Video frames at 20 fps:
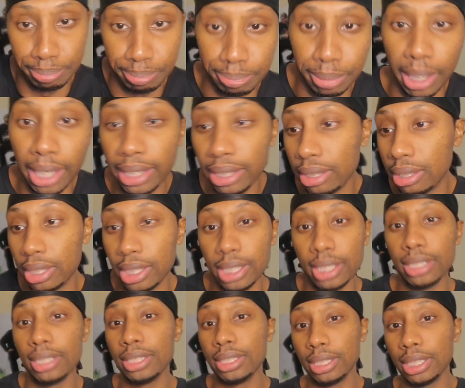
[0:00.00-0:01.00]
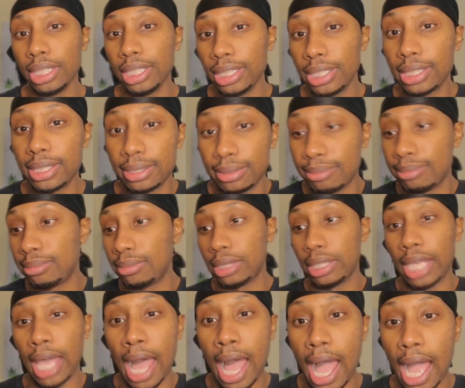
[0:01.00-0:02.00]
But these
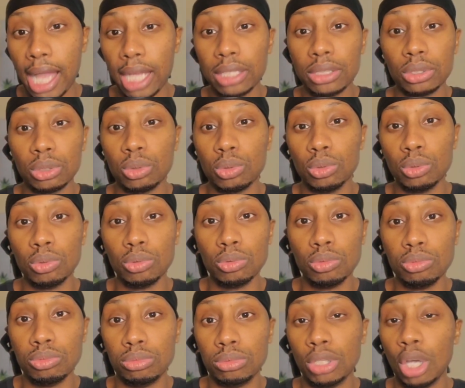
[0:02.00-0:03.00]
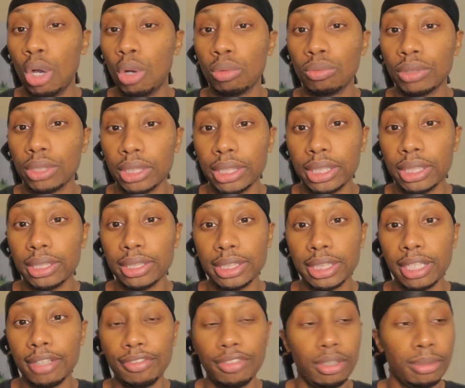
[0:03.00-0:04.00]
guys who don't really
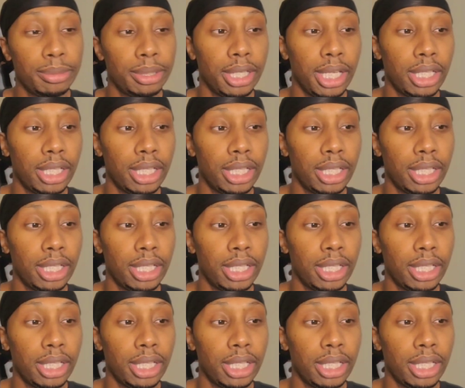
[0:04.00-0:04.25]
understand female